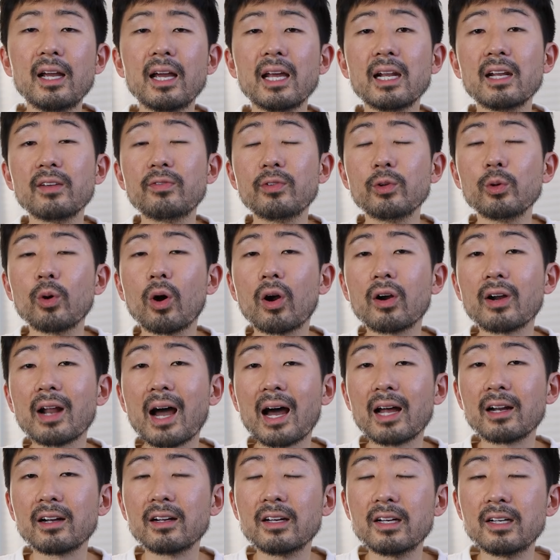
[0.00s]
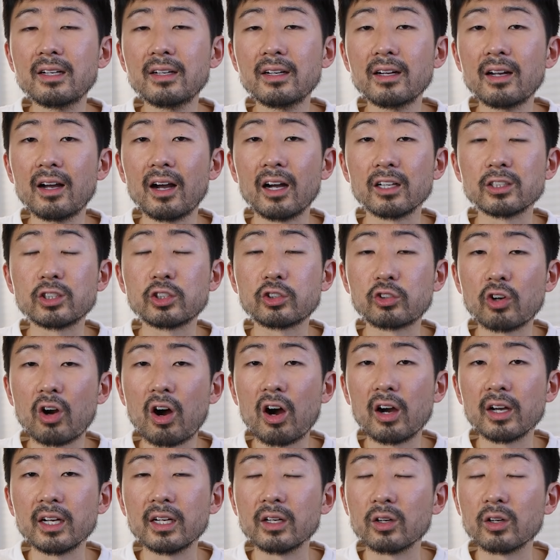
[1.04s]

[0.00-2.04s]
And if you are not uh, strong